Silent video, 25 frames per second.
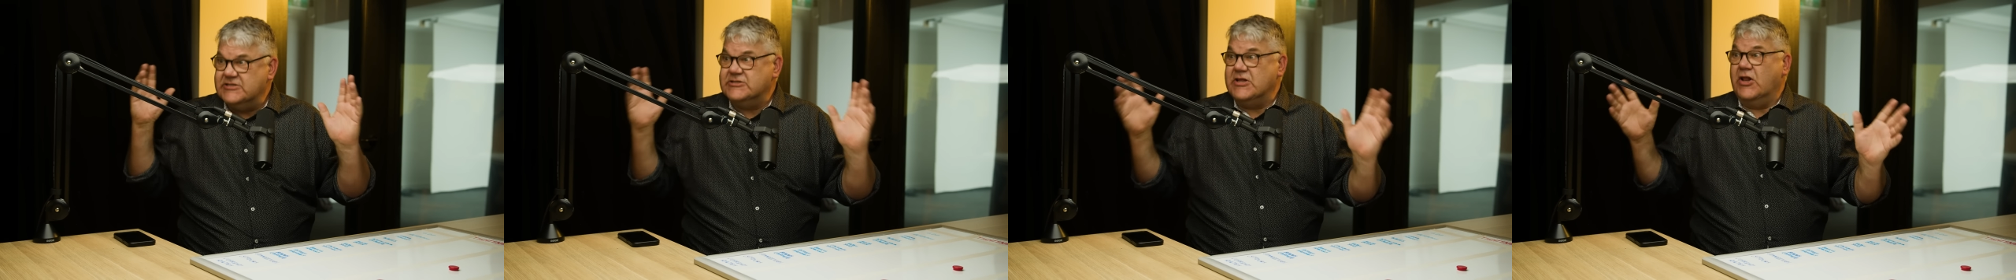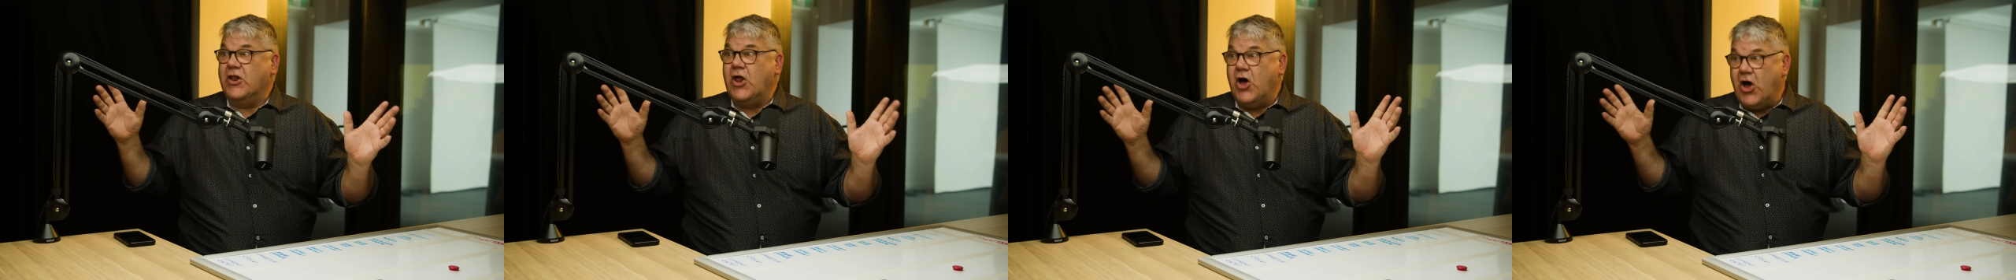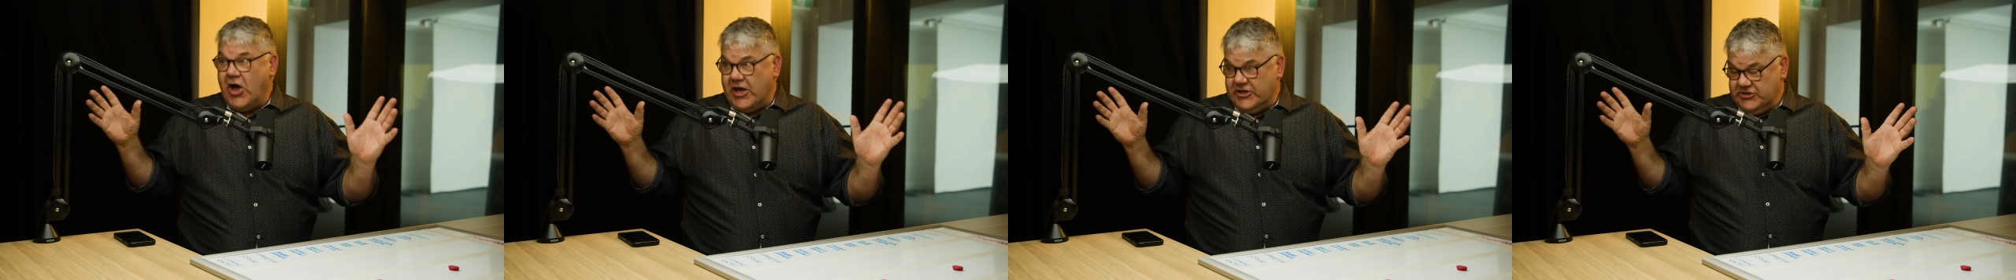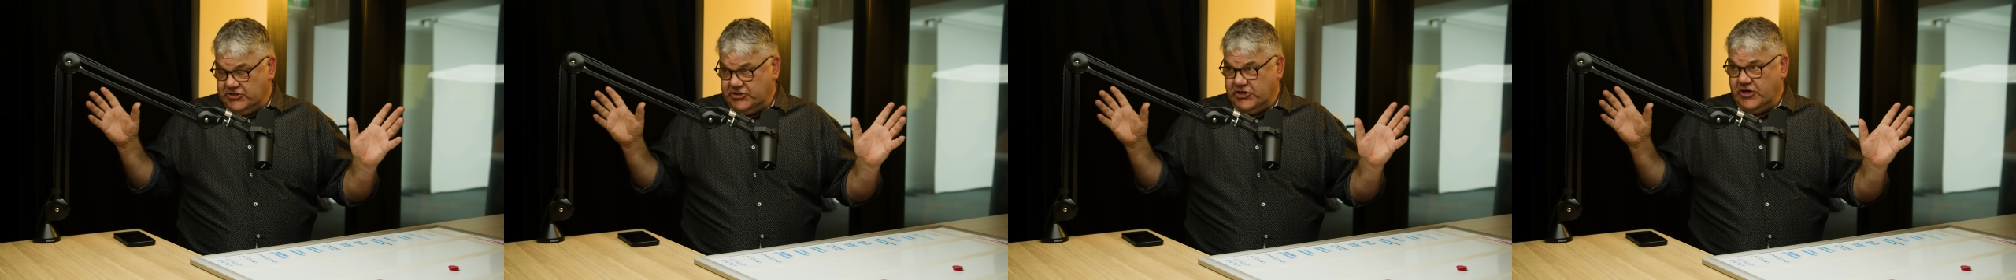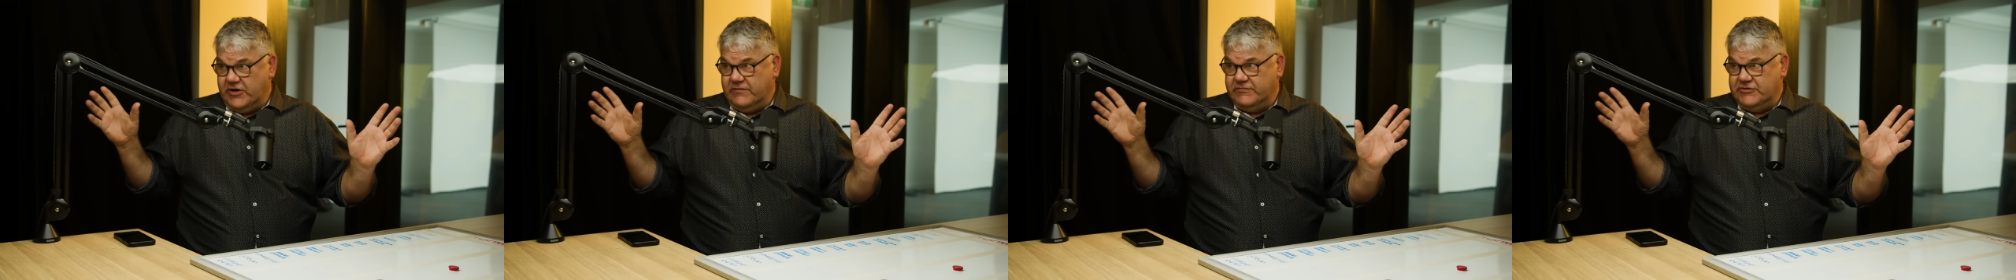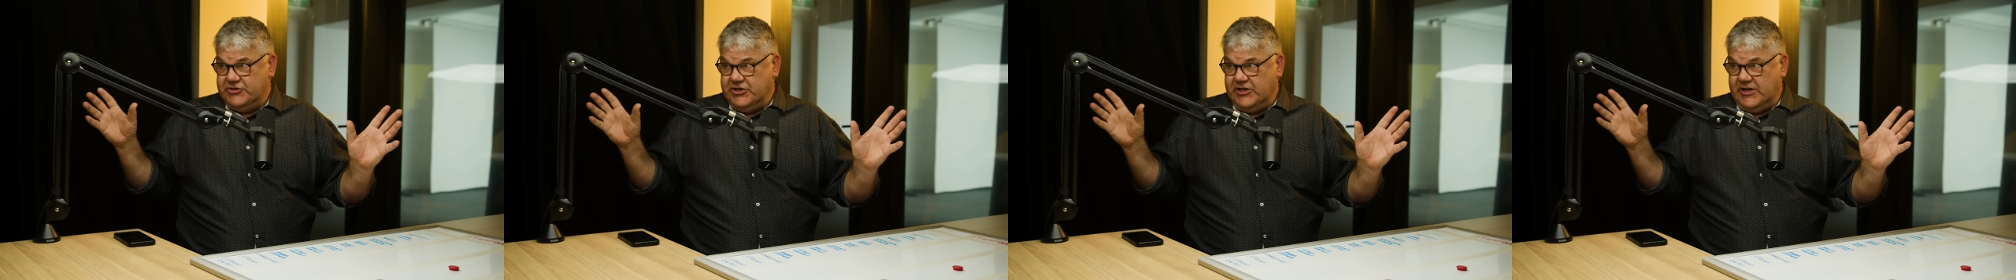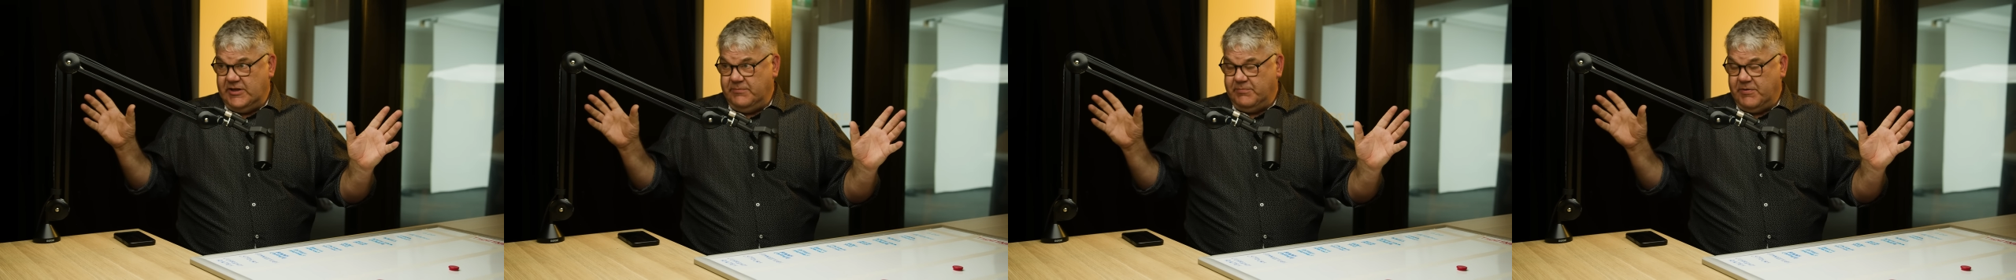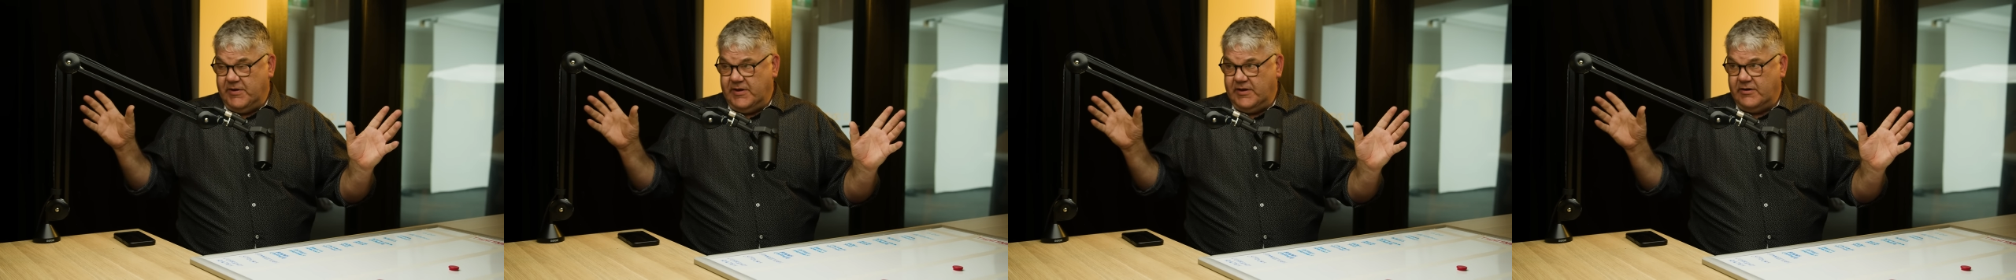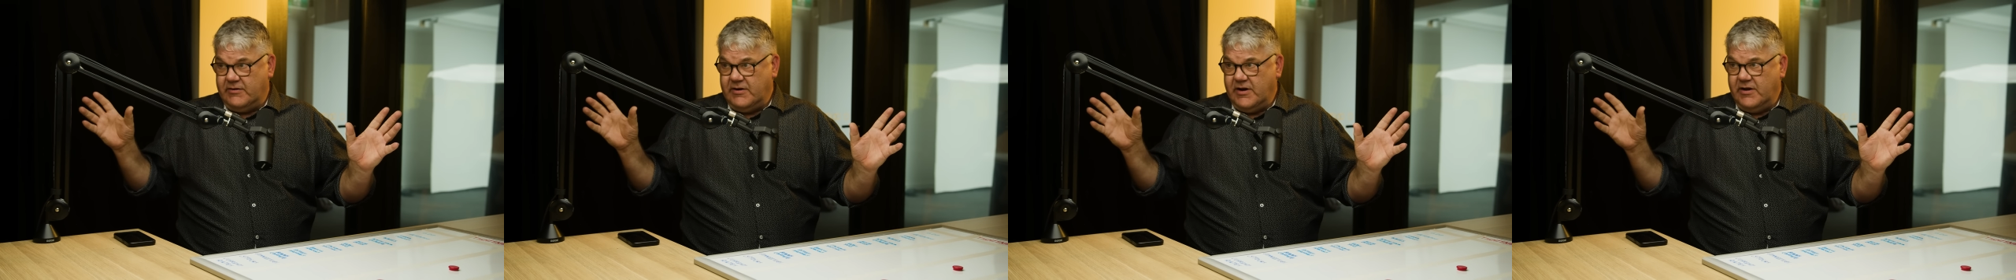is the lion's share of G D
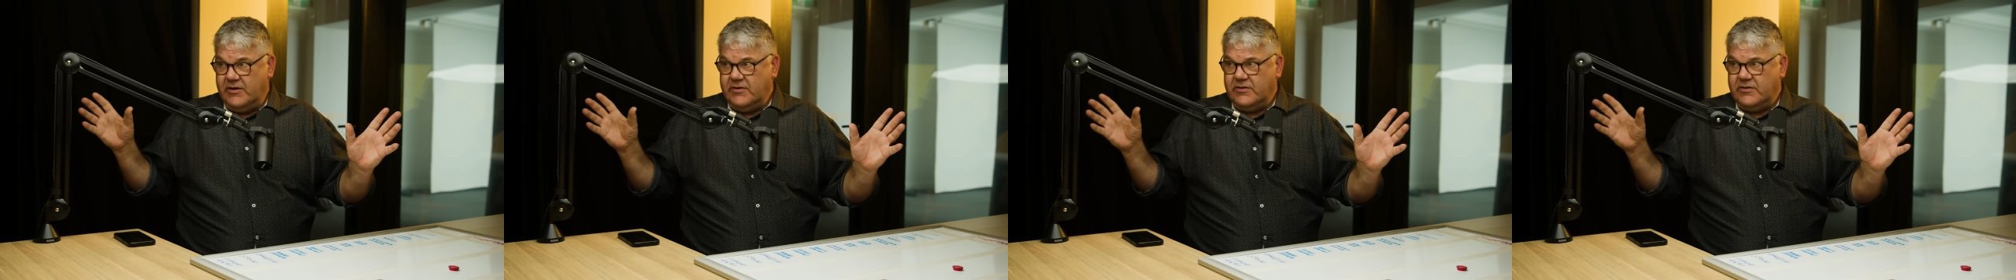P